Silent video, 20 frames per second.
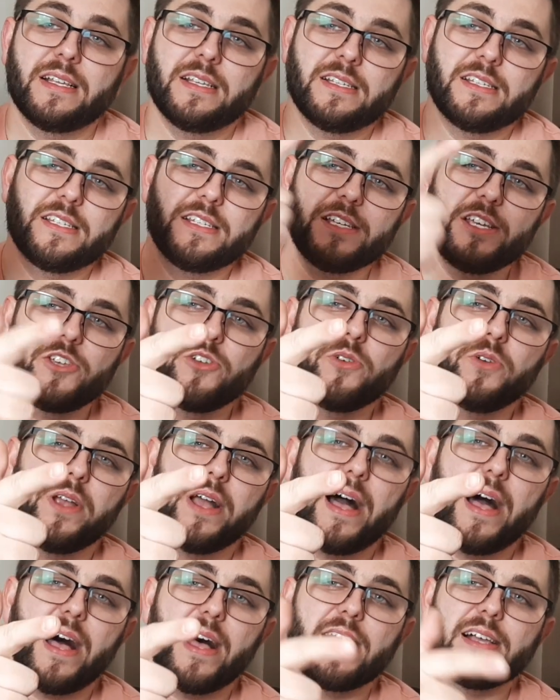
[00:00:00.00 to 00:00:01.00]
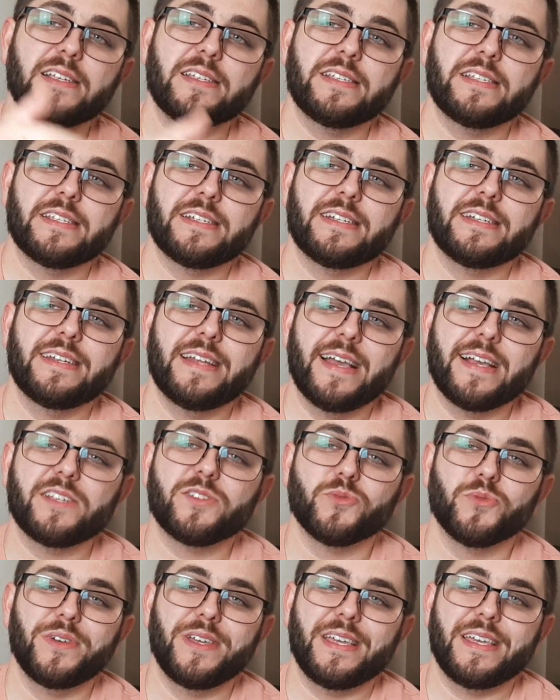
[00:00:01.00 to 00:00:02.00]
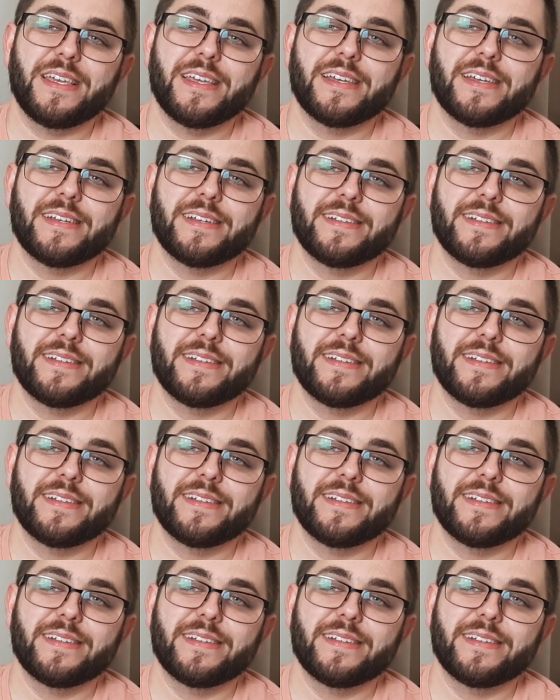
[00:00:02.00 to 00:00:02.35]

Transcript: See you guys next weekend.